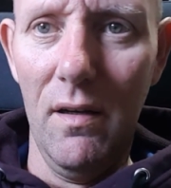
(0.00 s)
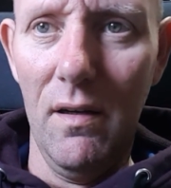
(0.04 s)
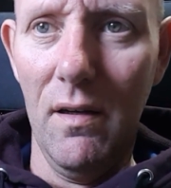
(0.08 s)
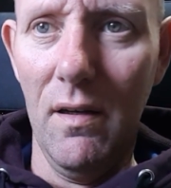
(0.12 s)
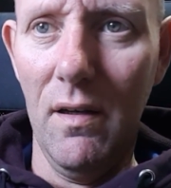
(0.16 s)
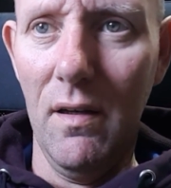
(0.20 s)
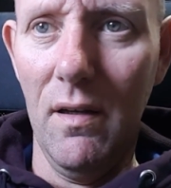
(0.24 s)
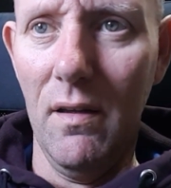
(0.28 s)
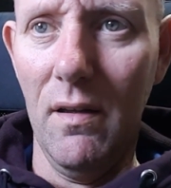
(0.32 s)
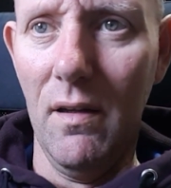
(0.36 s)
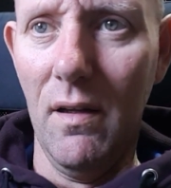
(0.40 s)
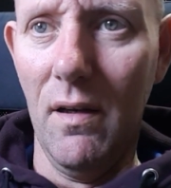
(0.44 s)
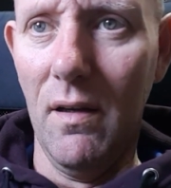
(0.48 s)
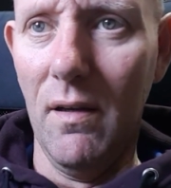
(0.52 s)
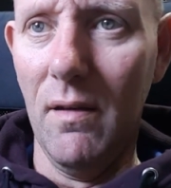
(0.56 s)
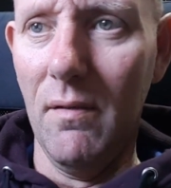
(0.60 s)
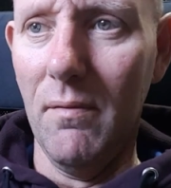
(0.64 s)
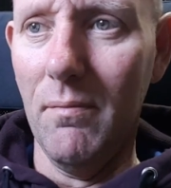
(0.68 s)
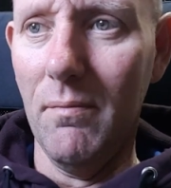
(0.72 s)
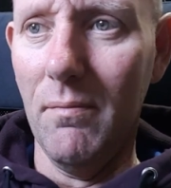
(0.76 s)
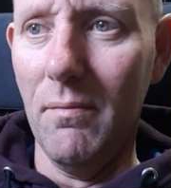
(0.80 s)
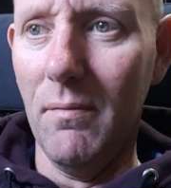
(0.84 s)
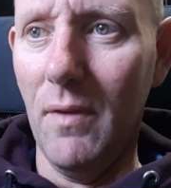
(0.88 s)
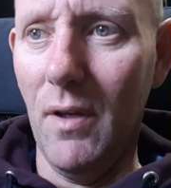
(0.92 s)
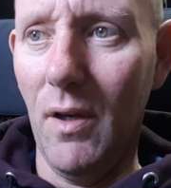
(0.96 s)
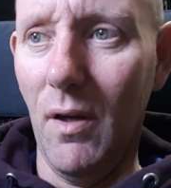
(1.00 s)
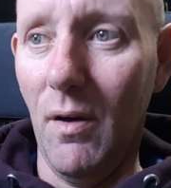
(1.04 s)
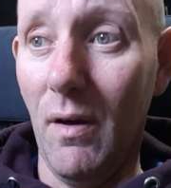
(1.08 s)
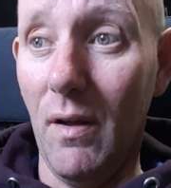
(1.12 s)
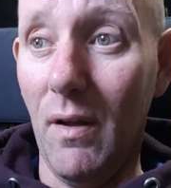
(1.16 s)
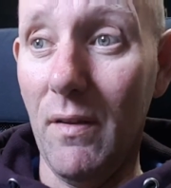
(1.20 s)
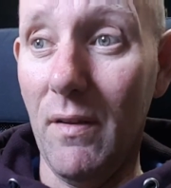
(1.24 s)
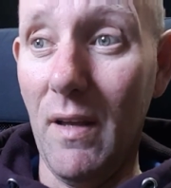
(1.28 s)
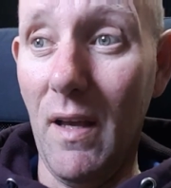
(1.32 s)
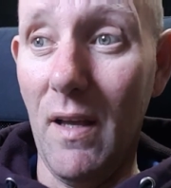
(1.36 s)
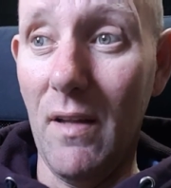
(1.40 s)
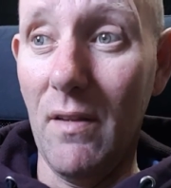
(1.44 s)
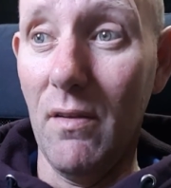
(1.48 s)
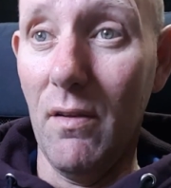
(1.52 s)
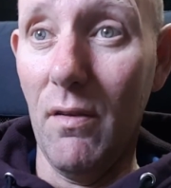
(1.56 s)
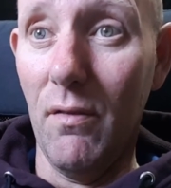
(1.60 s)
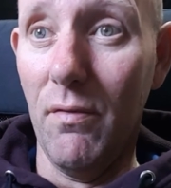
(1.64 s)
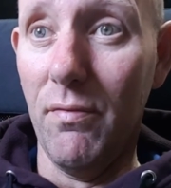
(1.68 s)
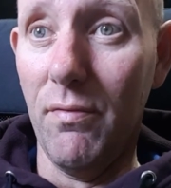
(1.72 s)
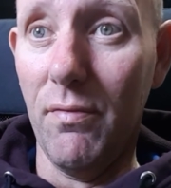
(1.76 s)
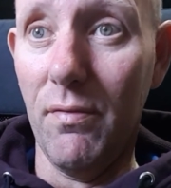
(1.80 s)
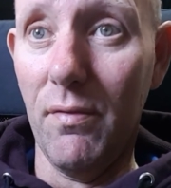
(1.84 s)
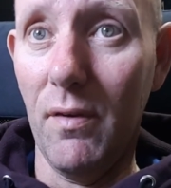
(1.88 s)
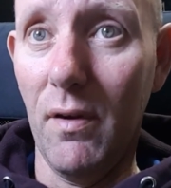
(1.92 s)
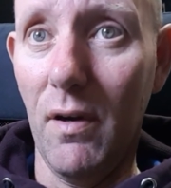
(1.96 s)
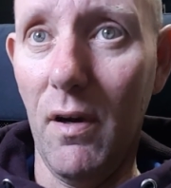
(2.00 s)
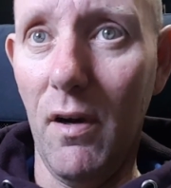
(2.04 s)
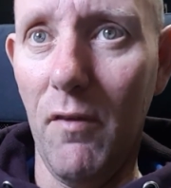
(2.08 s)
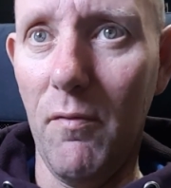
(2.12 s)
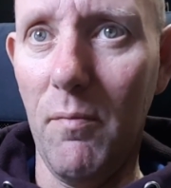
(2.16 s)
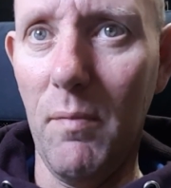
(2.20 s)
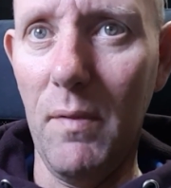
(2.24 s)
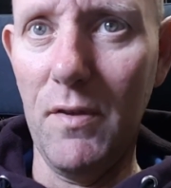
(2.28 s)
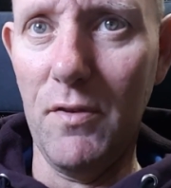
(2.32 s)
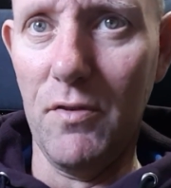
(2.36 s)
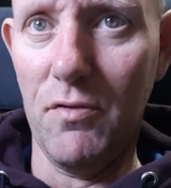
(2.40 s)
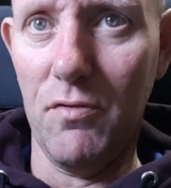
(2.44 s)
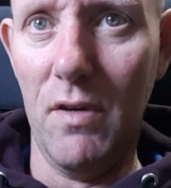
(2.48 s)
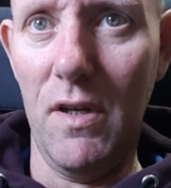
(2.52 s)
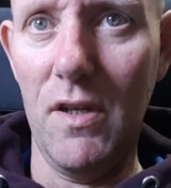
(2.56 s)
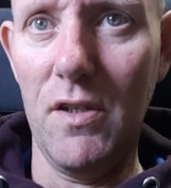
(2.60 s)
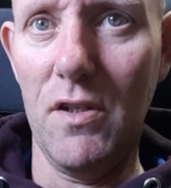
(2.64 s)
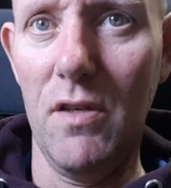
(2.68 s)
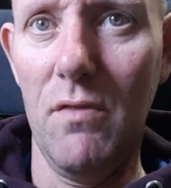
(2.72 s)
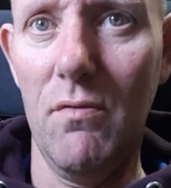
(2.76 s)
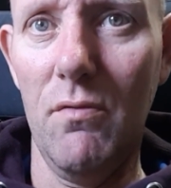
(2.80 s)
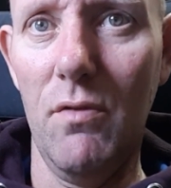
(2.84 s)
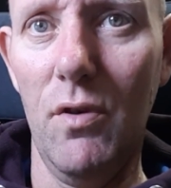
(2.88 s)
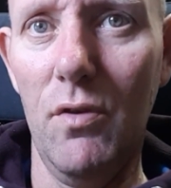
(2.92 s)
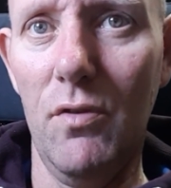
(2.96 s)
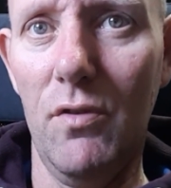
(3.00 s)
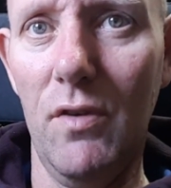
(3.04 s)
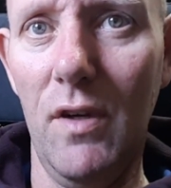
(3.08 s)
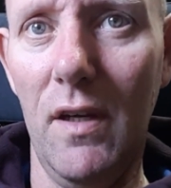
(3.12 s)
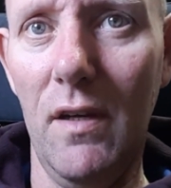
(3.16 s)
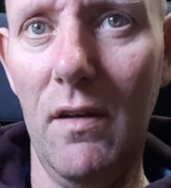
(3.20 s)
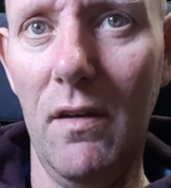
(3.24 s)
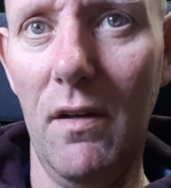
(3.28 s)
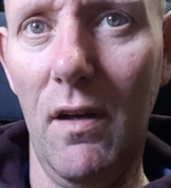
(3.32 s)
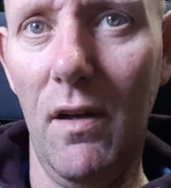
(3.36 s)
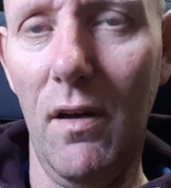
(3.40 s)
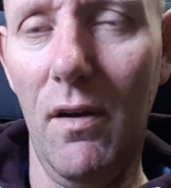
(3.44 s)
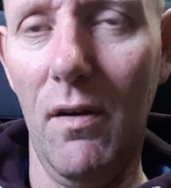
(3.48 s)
in the, at the end of my stretching routine,